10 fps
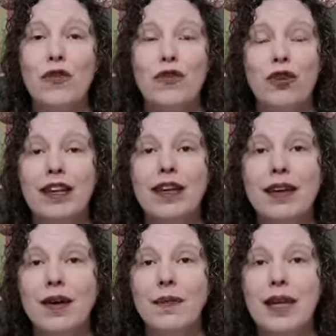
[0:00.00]
for
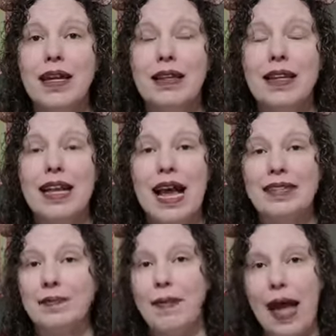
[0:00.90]
them, it, it
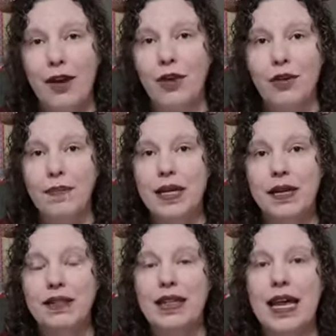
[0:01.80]
hasn't mattered
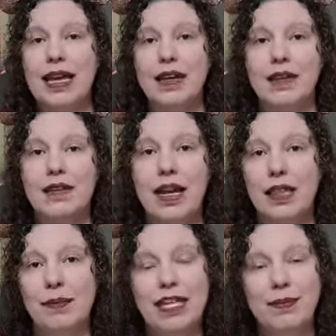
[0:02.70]
because they take
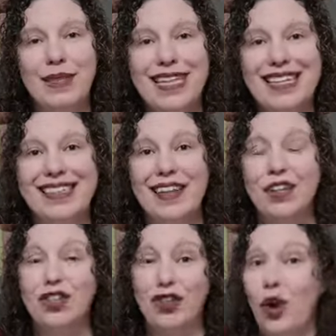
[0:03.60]
the placement test and they
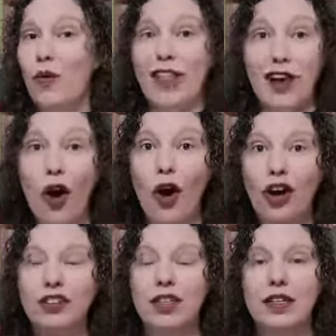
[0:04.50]
just start where they
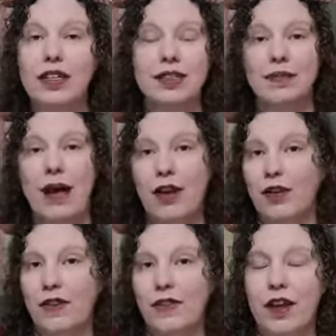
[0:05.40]
are. So it doesn't
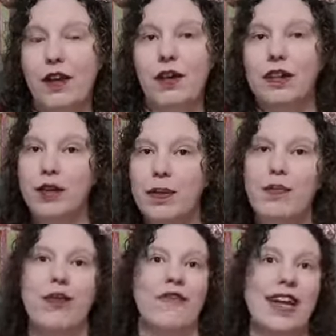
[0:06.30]
matter if they're a little bit
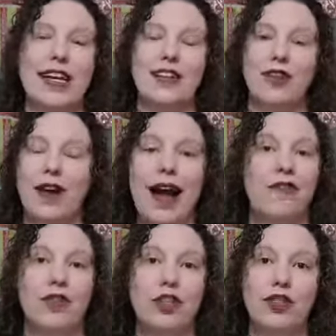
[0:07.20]
more advanced or
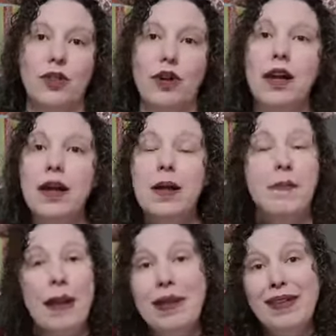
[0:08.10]
average or
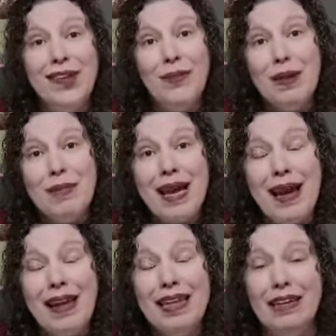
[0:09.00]
maybe a little bit
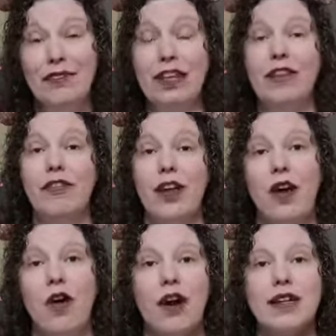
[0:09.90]
behind even. If they
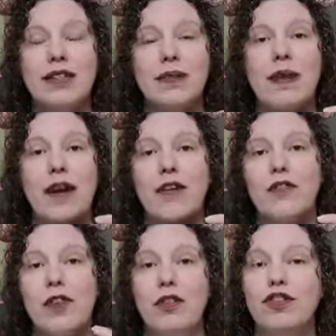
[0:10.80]
are, it doesn't matter. If
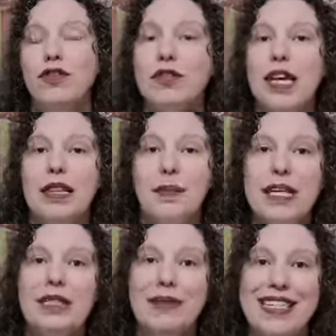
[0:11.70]
As long as you take the
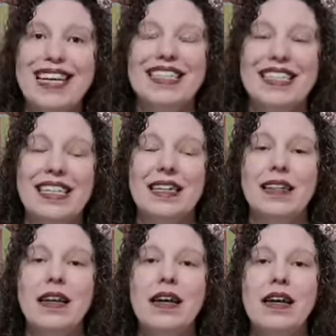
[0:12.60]
placement test,
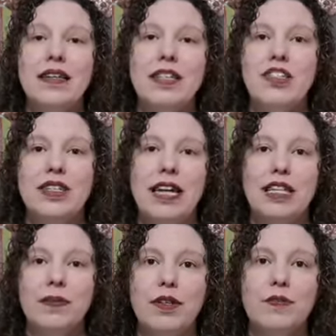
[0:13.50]
then teaching
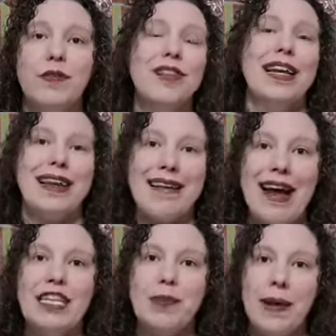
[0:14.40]
textbooks moves at a
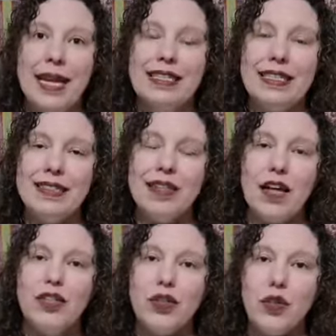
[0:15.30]
nice pace. It's
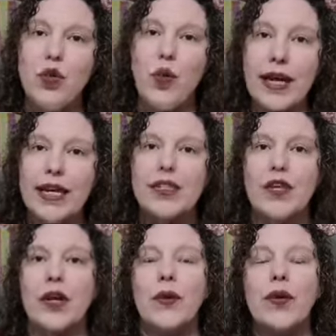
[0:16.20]
not too quick.
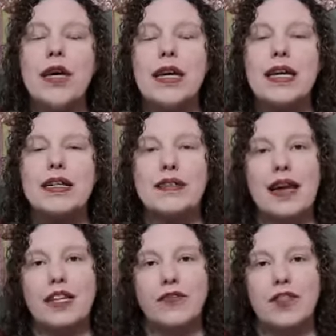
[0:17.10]
So it's
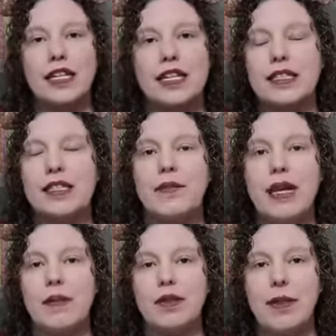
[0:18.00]
nice for the kids to
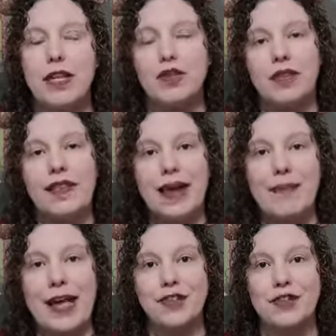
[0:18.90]
be able to make sure that they
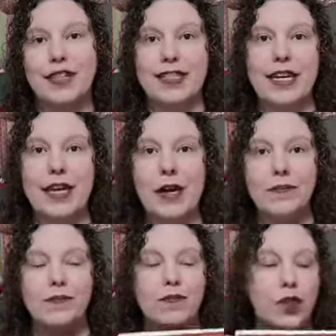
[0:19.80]
master as they go.
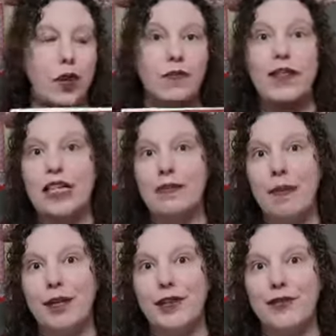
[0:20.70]
So that's
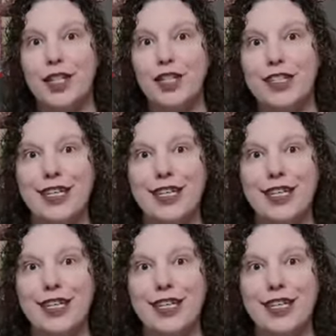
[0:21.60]
my plug for teaching